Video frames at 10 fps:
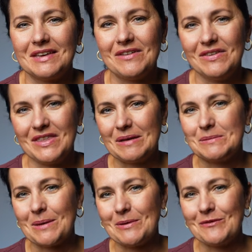Give it a
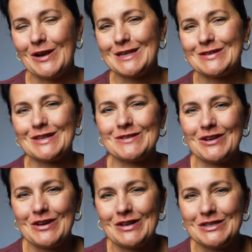thumbs up if you liked today's
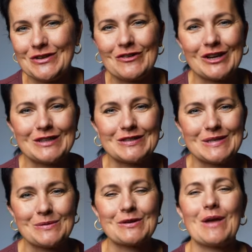video, and don't forget to
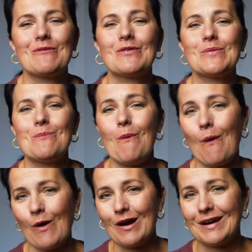subscribe for
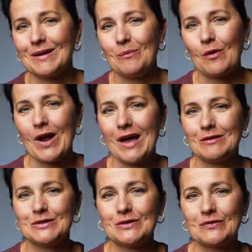more. More
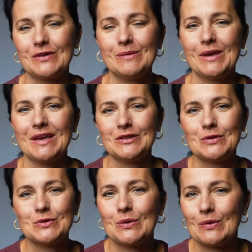outdoor filming
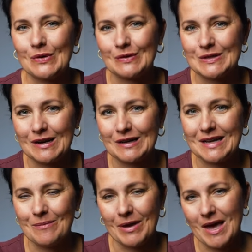tutorials are
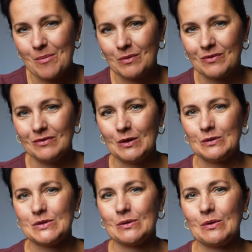coming up. We'll
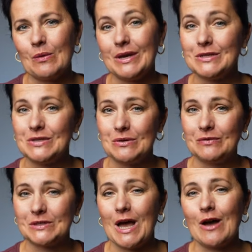also go into
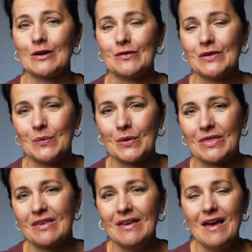photography
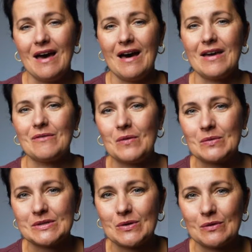with
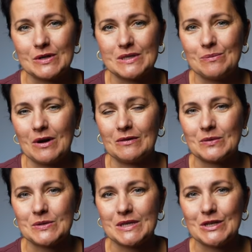iPhones or
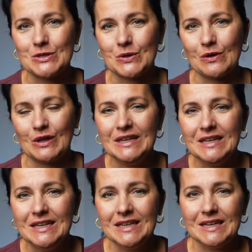smartphones in general.
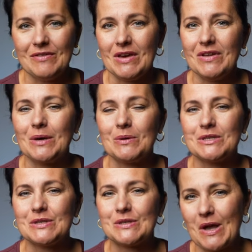If you have any
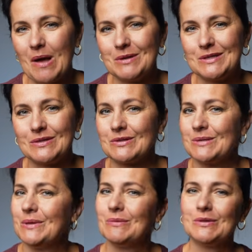questions, comments, or
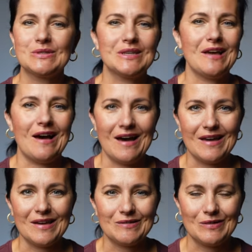simply want to say
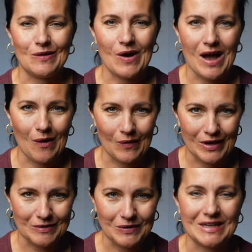hi or
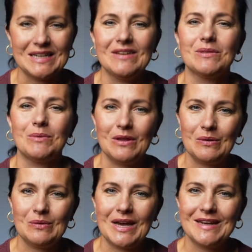ahoj, you can leave it
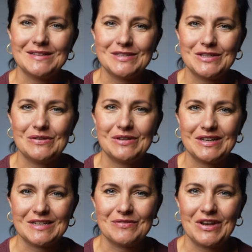below, and I'll see you in the
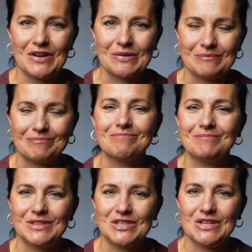next video.
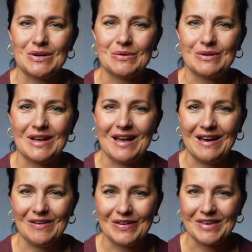Ciao,
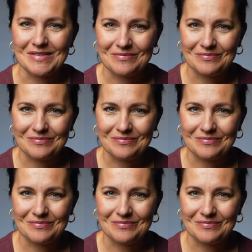ahoj.